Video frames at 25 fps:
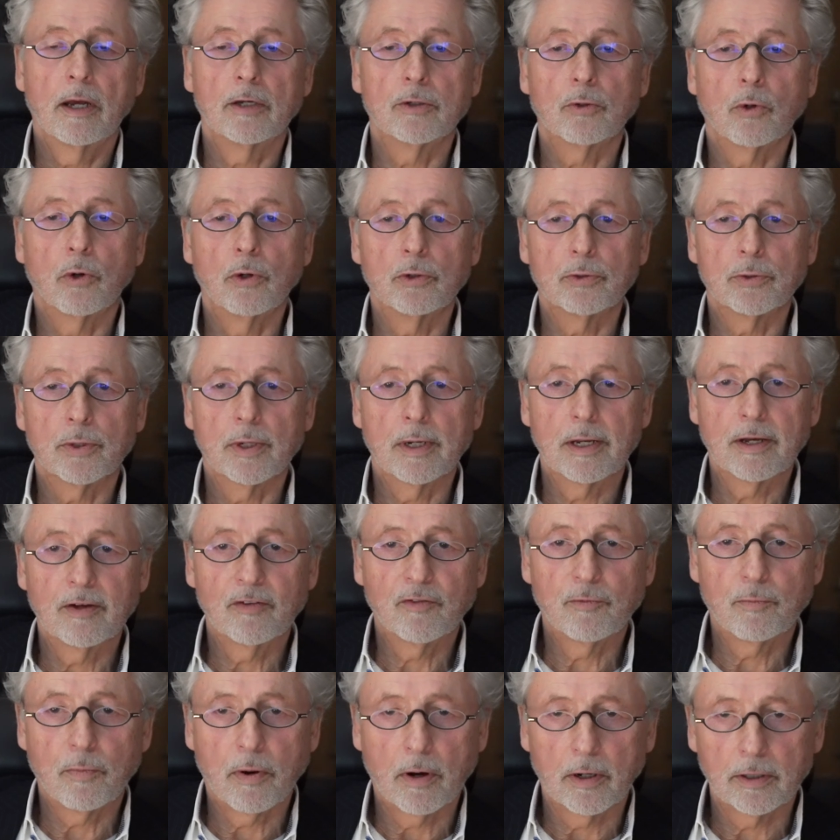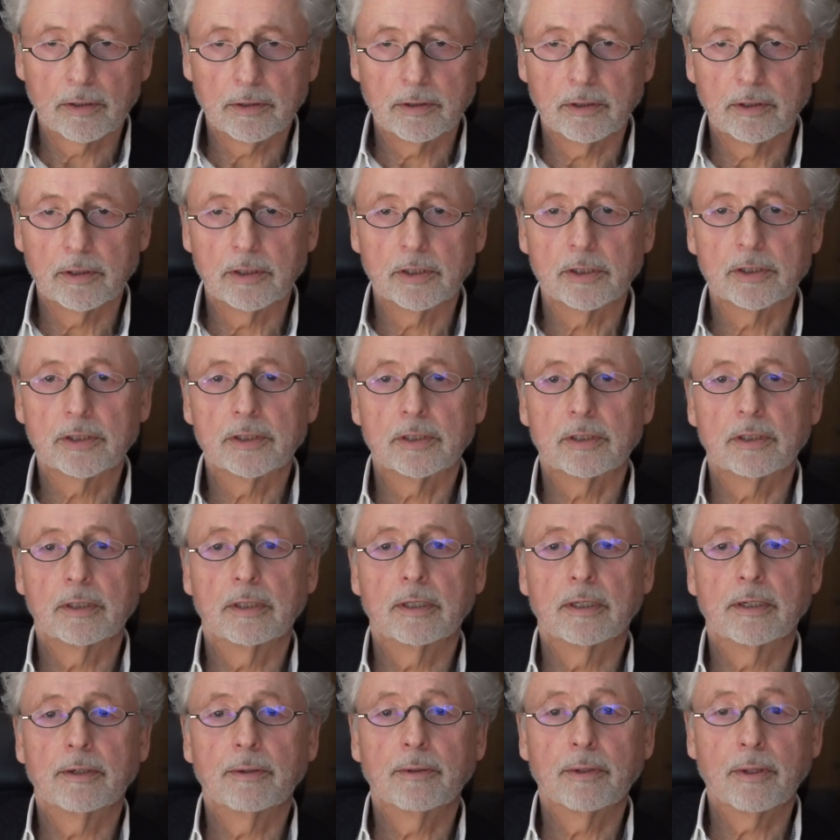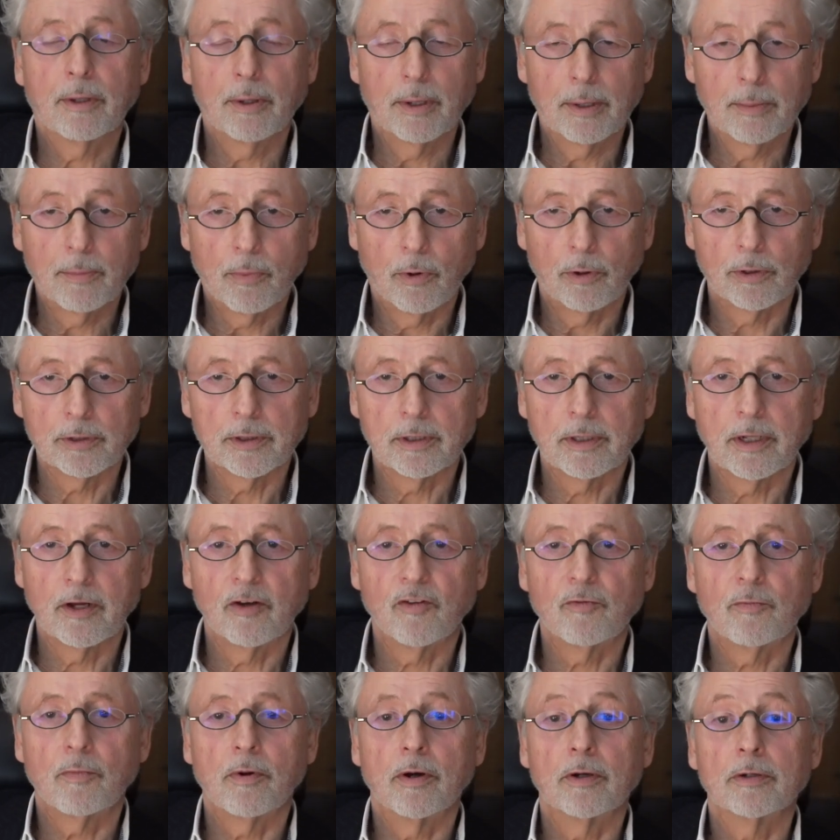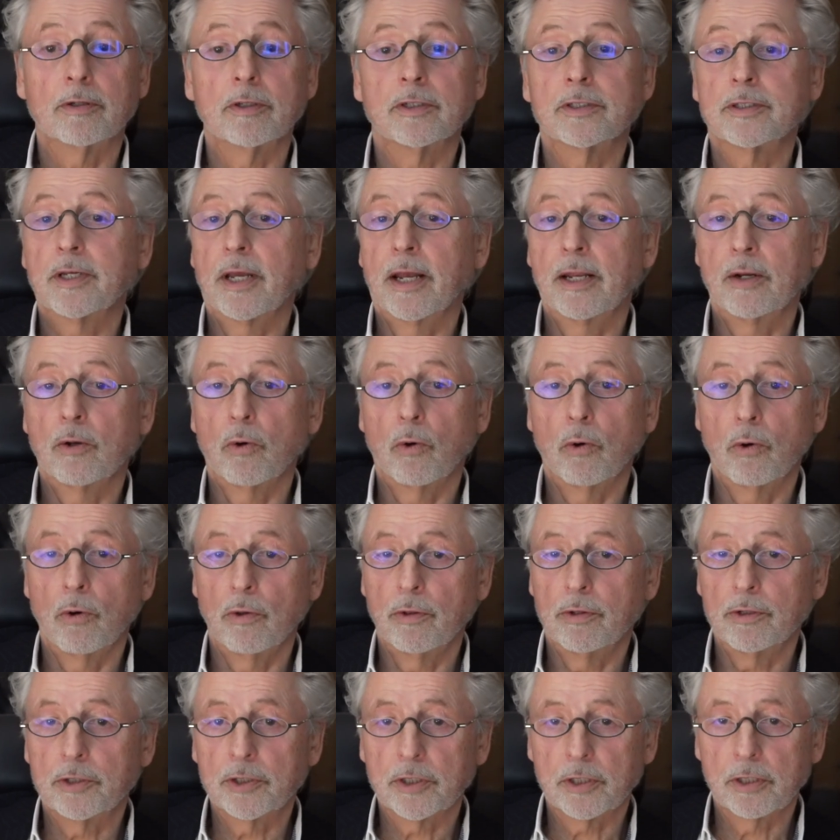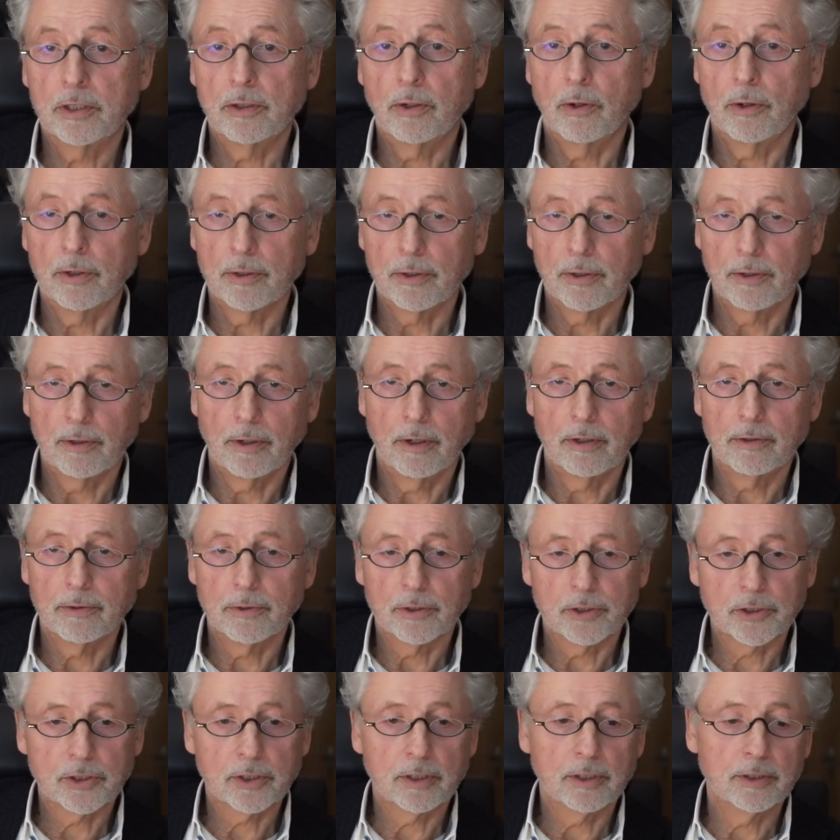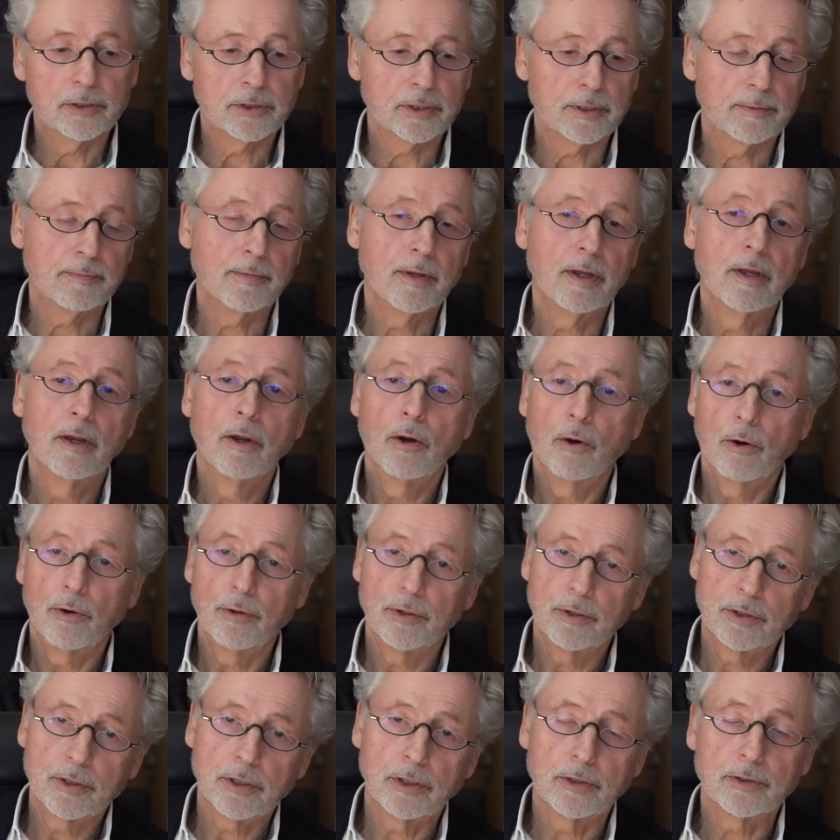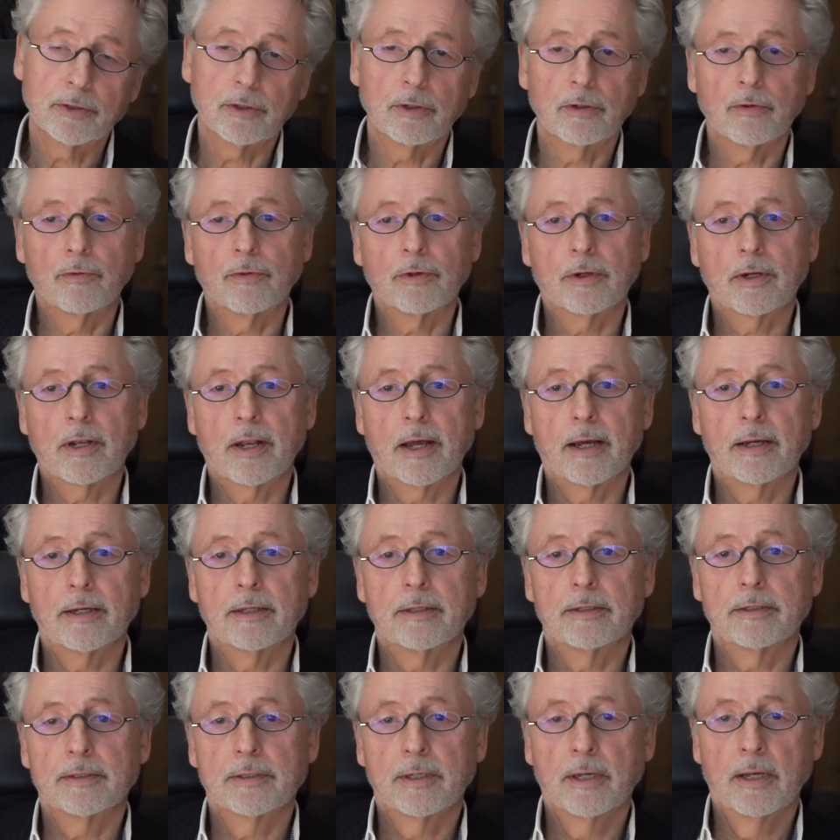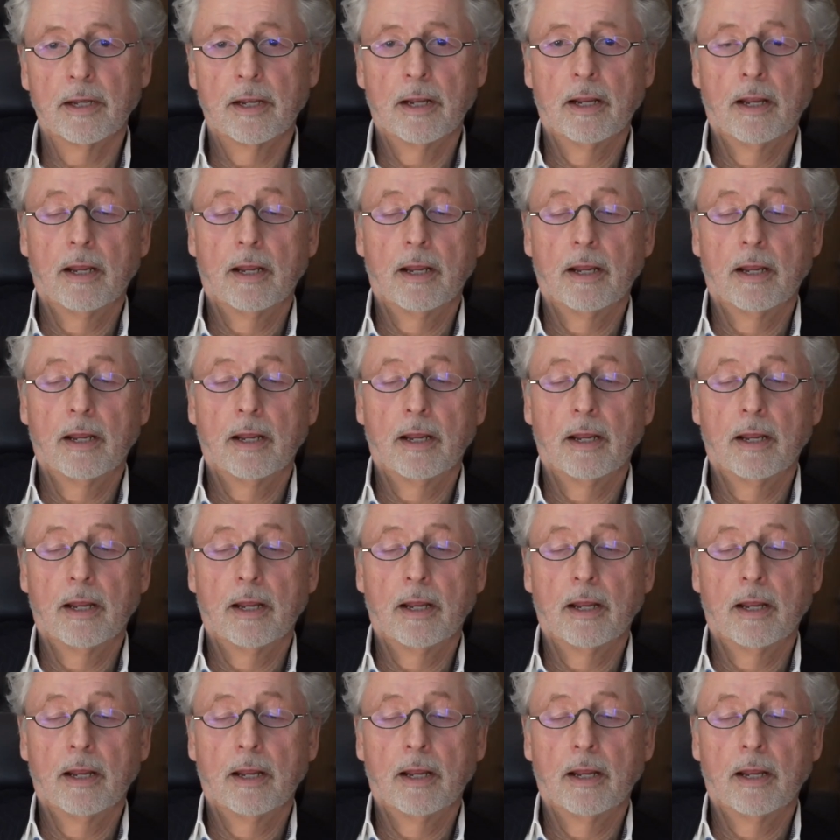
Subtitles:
all your love partners, important love partners, and all your children, all the children of the clients.